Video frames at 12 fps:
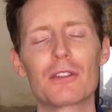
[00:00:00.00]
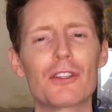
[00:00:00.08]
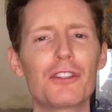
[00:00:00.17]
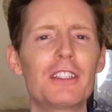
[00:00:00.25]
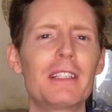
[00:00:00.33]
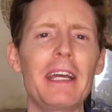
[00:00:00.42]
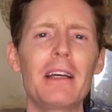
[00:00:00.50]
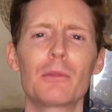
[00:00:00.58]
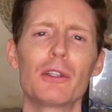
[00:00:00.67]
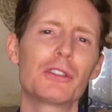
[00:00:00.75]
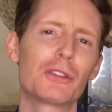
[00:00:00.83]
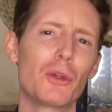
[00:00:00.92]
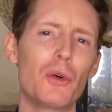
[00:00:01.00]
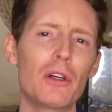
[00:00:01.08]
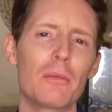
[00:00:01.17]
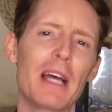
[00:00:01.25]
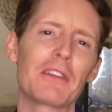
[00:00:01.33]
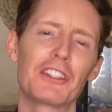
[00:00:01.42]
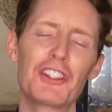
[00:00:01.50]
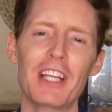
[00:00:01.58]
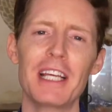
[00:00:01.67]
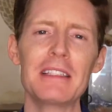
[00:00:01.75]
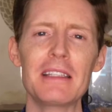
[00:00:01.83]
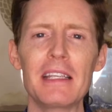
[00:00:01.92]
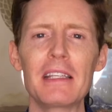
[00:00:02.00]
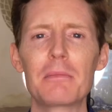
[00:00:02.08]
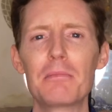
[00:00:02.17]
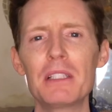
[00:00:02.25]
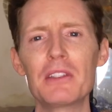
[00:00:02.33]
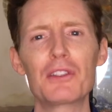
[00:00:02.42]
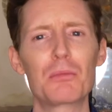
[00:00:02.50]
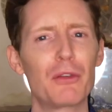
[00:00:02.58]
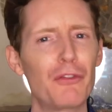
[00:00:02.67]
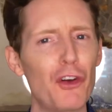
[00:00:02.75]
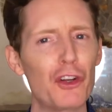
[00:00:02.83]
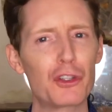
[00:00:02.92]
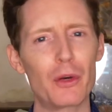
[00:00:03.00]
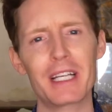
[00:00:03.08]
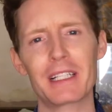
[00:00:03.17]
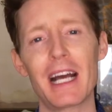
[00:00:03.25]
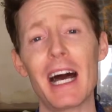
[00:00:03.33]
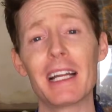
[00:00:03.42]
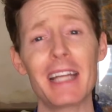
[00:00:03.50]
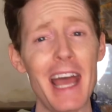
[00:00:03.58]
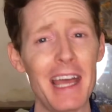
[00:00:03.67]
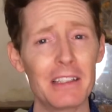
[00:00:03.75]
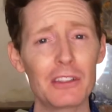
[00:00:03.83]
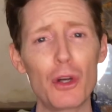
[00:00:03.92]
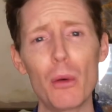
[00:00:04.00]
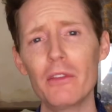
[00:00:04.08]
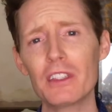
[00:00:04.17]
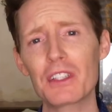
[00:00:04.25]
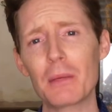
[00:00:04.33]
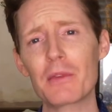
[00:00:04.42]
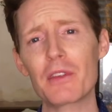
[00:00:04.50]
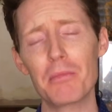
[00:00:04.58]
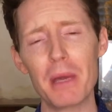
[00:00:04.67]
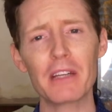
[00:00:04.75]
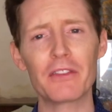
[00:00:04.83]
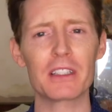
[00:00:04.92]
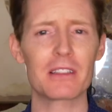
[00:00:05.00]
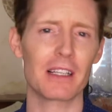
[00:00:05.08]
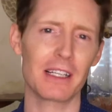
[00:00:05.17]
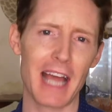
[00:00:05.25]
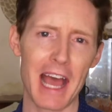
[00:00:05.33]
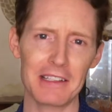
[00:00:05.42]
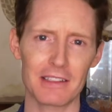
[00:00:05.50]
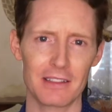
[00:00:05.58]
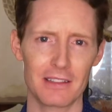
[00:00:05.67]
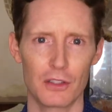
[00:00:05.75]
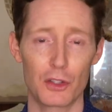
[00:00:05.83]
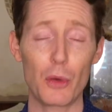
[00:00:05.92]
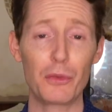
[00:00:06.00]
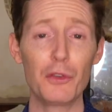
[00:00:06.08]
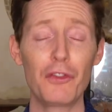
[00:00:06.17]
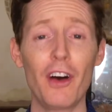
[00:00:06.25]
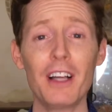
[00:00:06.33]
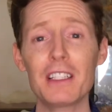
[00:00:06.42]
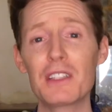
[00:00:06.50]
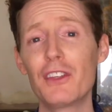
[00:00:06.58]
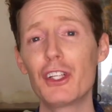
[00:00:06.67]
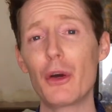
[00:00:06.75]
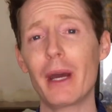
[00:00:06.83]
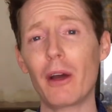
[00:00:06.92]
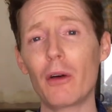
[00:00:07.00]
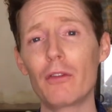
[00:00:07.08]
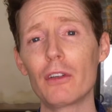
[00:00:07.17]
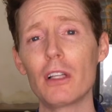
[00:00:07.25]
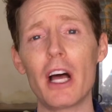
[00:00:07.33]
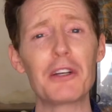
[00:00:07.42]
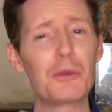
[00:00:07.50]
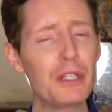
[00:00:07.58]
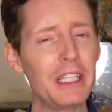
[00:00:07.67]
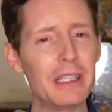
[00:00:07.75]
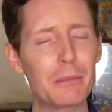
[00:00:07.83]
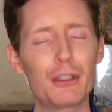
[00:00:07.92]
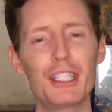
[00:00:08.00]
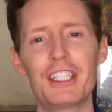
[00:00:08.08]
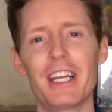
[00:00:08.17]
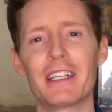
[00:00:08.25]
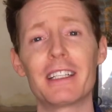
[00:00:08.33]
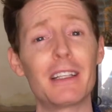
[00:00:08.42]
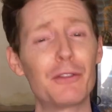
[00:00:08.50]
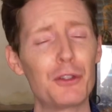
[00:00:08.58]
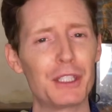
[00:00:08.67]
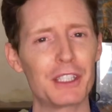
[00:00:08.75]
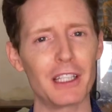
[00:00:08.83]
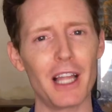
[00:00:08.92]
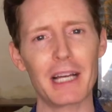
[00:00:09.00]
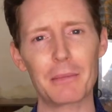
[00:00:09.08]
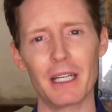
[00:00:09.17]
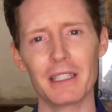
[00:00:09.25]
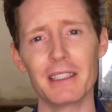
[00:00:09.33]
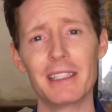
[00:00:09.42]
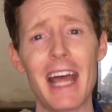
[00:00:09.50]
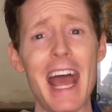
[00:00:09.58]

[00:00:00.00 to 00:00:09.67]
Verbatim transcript: So today I'm going to talk about the Chase Ink Business Preferred Credit Card and go over some of the benefits that it has. So if you find this video helpful, I'd really appreciate it if you hit the like button.